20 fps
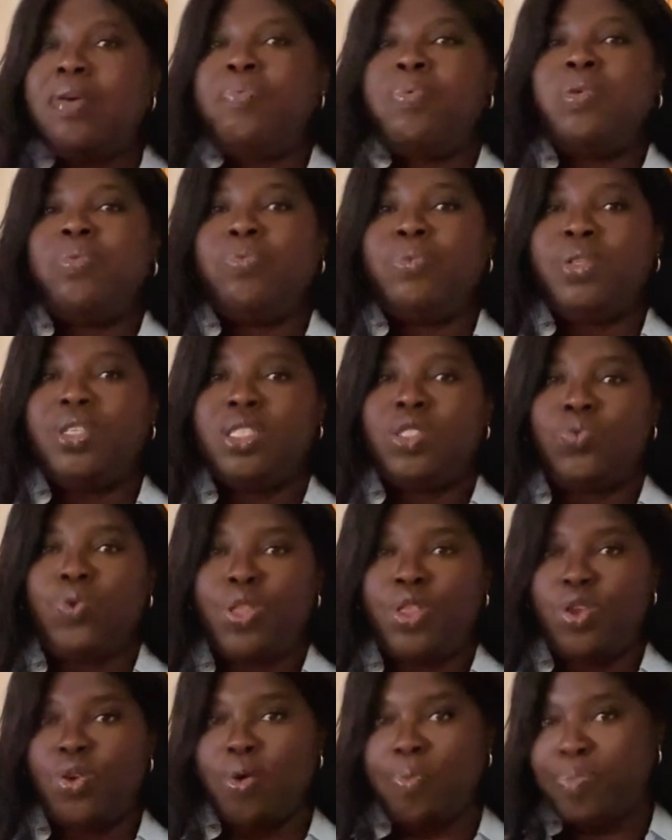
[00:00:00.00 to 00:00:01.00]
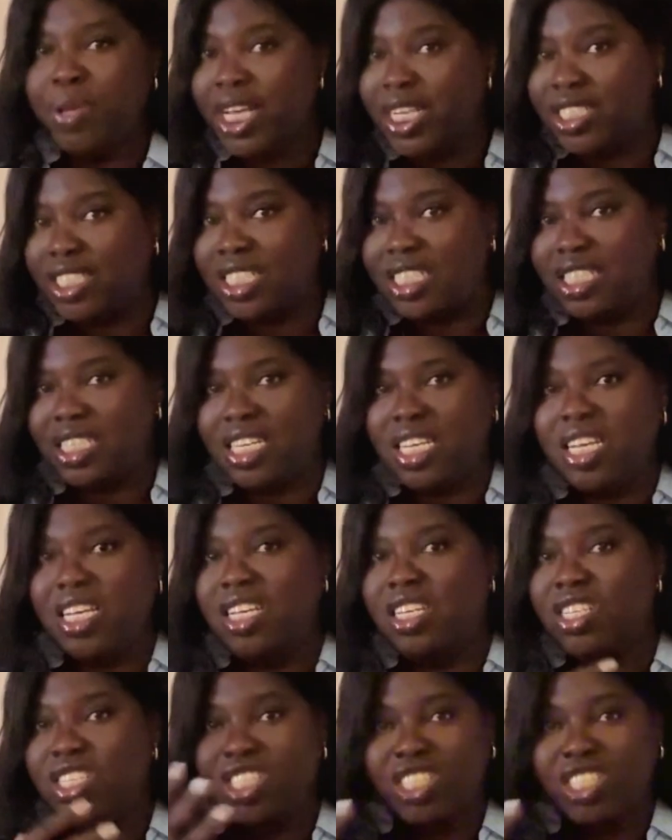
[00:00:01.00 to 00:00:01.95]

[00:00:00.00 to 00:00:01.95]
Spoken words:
what works with your PGCE